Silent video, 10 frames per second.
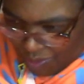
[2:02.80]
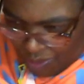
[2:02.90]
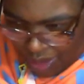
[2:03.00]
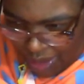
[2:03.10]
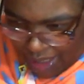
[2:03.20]

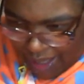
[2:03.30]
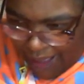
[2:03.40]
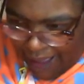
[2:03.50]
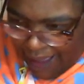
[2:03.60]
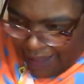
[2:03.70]
what
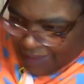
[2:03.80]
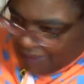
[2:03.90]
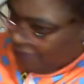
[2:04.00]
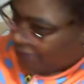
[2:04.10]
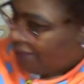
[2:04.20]
I
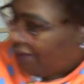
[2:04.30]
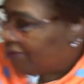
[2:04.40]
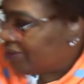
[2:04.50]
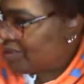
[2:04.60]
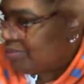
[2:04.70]
actually found
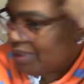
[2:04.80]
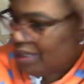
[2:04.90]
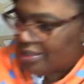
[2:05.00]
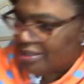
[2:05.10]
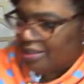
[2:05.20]
out is
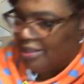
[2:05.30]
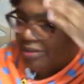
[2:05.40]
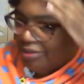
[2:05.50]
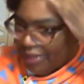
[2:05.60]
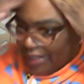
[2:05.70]
because of the
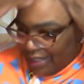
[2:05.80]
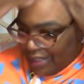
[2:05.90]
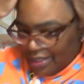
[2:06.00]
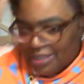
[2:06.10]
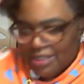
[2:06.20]

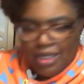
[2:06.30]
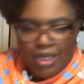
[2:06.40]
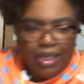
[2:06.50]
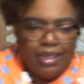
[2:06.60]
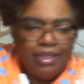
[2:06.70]
ingredients
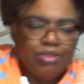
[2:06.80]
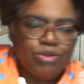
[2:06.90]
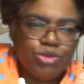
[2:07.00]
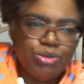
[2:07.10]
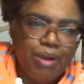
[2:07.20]
in
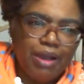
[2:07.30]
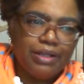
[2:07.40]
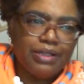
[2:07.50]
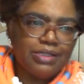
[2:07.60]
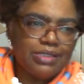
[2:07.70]
those
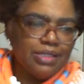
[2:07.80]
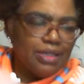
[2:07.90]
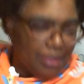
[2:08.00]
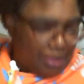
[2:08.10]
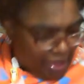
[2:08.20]
products
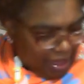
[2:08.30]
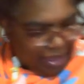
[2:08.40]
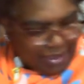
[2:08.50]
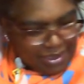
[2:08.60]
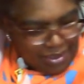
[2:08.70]

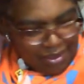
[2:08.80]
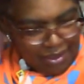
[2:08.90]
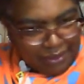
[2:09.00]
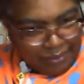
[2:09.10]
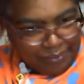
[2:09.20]
that
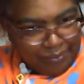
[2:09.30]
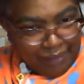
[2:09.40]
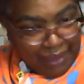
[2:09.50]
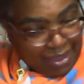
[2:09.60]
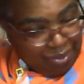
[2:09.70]

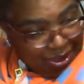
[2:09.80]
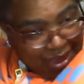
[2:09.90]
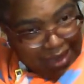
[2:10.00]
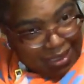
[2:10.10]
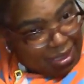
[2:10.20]
it was
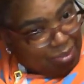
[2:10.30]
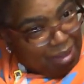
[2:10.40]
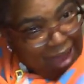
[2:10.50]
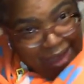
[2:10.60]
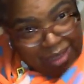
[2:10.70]
actually
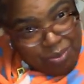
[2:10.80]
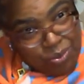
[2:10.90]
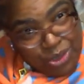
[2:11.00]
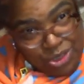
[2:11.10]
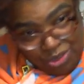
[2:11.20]
blocking
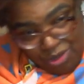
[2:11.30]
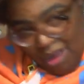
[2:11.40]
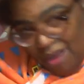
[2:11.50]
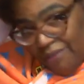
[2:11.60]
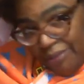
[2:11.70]
moisture
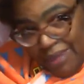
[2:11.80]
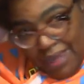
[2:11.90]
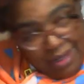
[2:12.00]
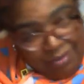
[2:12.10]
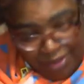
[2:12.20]
from
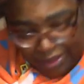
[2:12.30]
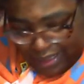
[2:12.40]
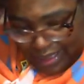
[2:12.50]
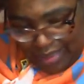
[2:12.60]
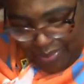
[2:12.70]
getting
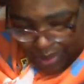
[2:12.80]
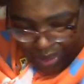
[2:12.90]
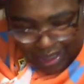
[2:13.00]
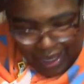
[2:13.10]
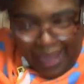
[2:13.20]
really deep
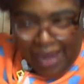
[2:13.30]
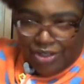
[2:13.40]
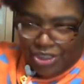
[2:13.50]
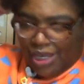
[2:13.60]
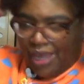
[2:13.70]
into the hair
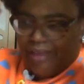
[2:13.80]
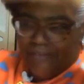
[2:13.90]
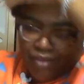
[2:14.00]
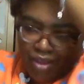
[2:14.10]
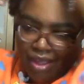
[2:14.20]

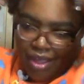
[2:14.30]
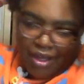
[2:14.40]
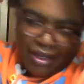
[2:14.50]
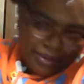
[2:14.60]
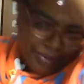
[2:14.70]
shaft,
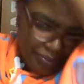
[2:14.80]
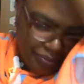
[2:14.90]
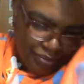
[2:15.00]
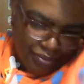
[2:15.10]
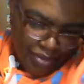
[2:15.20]

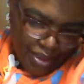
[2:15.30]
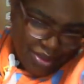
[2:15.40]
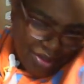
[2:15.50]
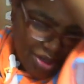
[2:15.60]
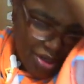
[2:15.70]

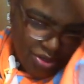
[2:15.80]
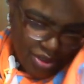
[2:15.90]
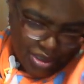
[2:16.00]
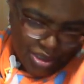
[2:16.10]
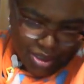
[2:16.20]
you know,
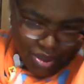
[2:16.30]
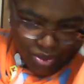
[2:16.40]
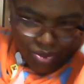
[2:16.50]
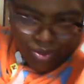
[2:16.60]
and so